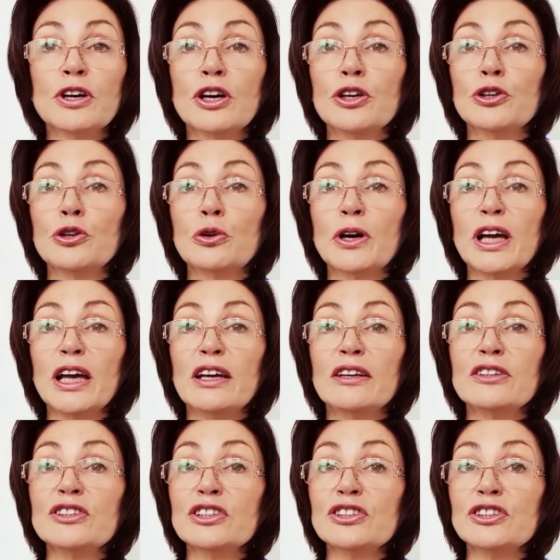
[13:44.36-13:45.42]
your energy
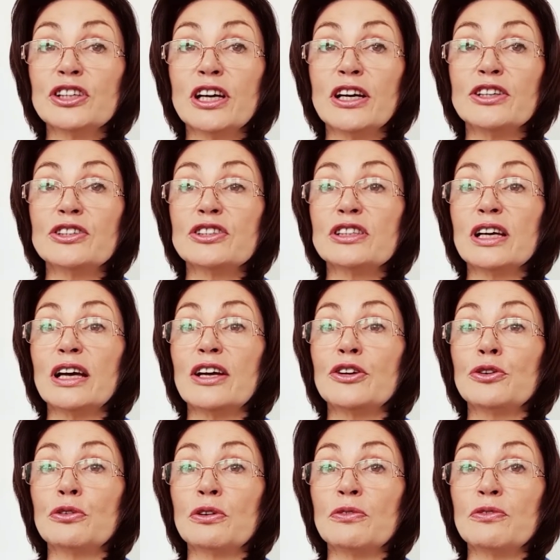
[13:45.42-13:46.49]
changes and your
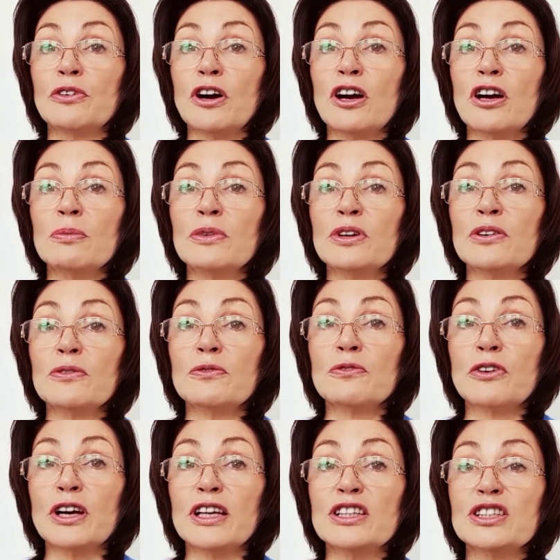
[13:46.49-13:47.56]
environment,
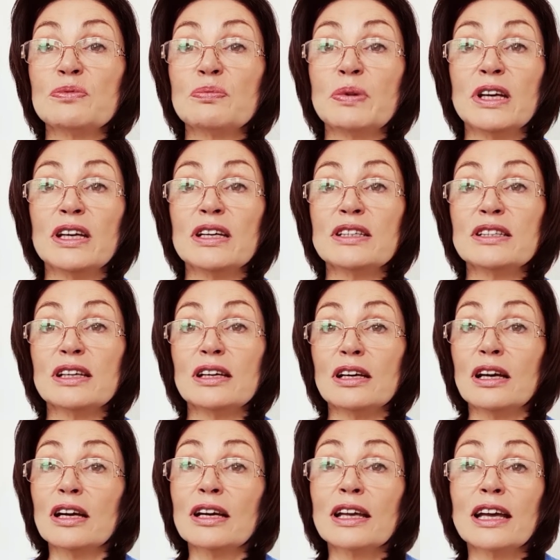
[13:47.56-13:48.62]
friends, peers
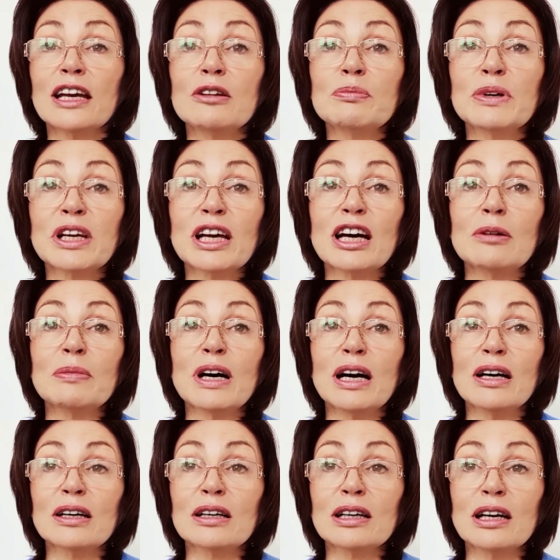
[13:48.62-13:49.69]
can become
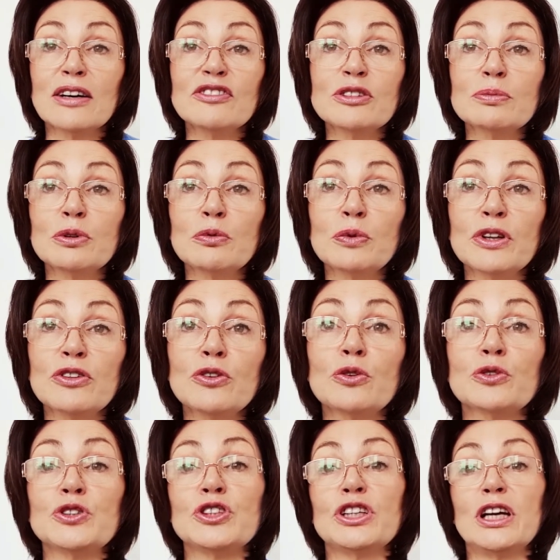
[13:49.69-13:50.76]
uncomfortable with your
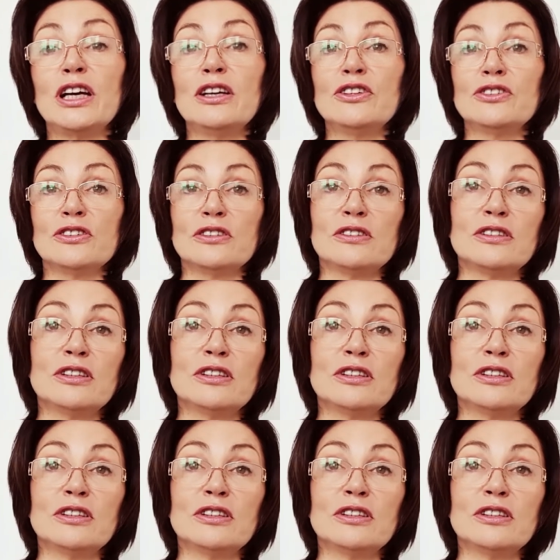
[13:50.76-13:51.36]
changes.